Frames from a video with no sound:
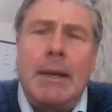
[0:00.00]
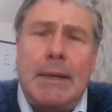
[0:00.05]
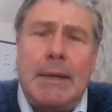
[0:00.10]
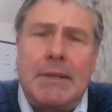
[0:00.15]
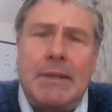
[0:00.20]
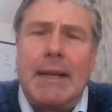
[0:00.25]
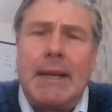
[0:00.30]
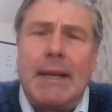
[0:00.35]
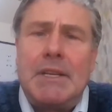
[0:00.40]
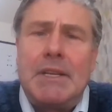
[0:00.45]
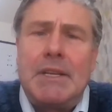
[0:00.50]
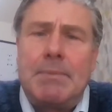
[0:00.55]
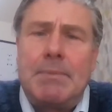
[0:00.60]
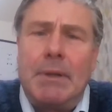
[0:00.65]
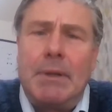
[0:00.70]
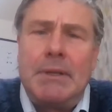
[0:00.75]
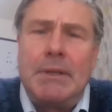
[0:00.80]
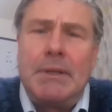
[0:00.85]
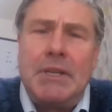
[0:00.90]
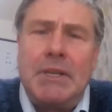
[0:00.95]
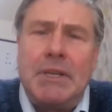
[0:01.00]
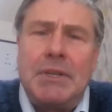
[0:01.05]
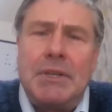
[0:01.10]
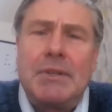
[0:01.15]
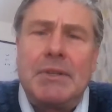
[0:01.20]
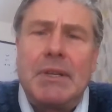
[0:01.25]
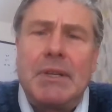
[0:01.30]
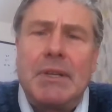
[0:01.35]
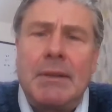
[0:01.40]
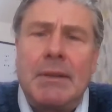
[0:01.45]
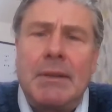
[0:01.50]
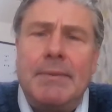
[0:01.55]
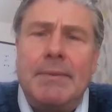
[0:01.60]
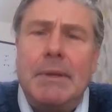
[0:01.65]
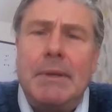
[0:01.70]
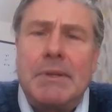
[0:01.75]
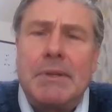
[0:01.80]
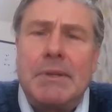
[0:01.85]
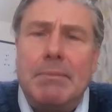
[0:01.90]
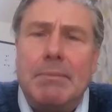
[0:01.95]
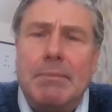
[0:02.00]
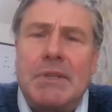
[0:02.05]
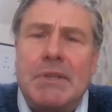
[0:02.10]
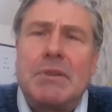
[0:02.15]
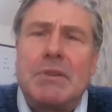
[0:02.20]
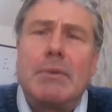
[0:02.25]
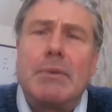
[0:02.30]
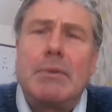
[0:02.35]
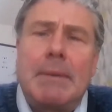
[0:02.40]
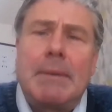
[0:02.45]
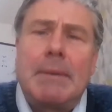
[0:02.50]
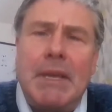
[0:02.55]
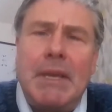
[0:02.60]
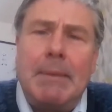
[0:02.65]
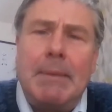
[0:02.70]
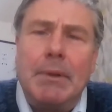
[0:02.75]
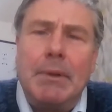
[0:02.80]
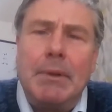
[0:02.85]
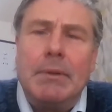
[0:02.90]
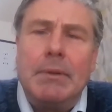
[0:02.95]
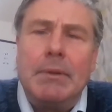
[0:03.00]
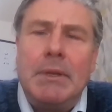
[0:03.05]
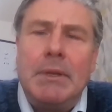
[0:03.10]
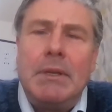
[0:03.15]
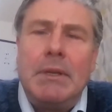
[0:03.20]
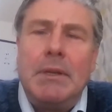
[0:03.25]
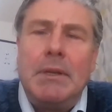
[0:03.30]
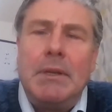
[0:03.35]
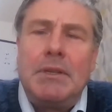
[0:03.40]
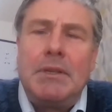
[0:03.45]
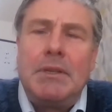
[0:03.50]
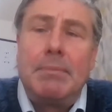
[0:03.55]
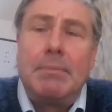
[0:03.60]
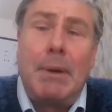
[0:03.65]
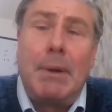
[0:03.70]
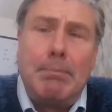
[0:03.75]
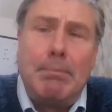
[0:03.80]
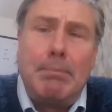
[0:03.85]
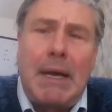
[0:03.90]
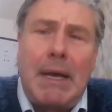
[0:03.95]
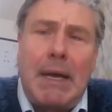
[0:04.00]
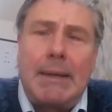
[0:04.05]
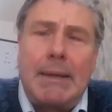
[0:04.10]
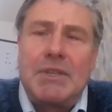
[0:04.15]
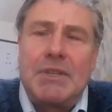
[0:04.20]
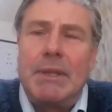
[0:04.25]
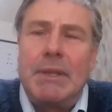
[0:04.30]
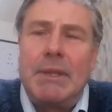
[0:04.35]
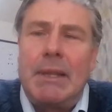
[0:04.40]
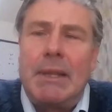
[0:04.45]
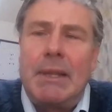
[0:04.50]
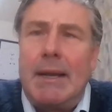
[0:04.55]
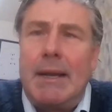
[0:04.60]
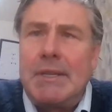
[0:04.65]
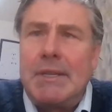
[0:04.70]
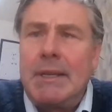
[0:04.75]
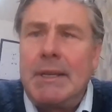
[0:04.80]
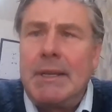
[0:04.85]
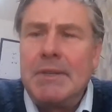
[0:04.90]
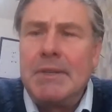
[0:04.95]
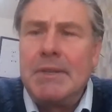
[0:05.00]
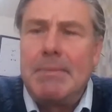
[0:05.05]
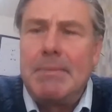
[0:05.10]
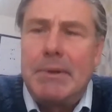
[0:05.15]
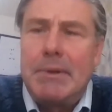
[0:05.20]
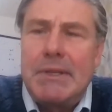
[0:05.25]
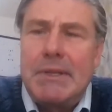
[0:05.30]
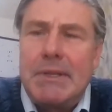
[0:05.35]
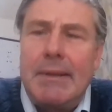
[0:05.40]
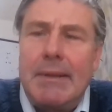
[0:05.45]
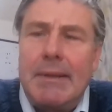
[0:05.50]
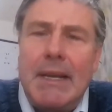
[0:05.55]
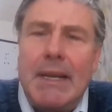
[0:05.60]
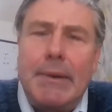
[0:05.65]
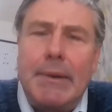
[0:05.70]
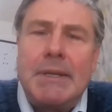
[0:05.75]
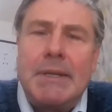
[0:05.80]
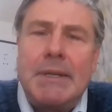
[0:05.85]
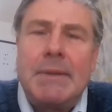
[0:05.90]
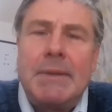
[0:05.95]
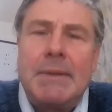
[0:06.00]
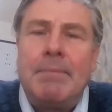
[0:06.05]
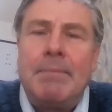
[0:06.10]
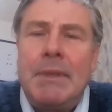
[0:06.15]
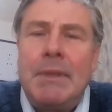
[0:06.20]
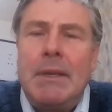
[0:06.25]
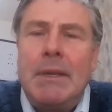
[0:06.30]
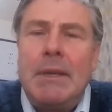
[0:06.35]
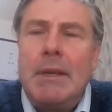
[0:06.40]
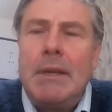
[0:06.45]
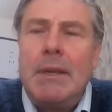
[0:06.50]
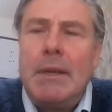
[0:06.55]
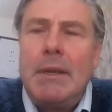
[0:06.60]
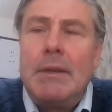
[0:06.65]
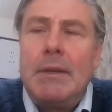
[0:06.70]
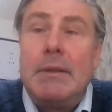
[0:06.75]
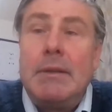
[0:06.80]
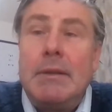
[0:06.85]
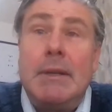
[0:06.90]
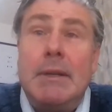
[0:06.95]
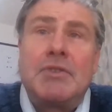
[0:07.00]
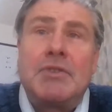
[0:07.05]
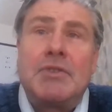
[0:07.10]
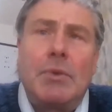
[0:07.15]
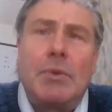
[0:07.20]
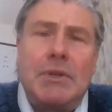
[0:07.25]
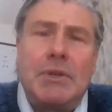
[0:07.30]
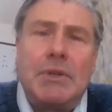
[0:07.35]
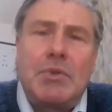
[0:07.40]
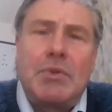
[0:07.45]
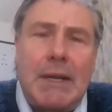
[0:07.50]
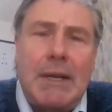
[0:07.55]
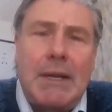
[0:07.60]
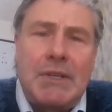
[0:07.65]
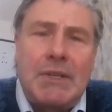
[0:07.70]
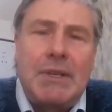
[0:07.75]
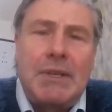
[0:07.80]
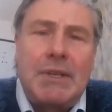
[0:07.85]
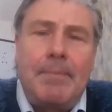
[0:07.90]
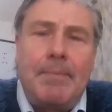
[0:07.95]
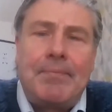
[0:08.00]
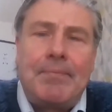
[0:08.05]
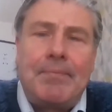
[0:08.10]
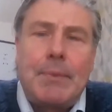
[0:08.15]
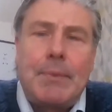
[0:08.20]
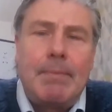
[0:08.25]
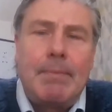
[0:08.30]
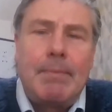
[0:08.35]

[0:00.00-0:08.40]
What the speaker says: allow today's politicians to confuse and misdirect people, to bombard us with lies and conspiracy theories, to destroy trust,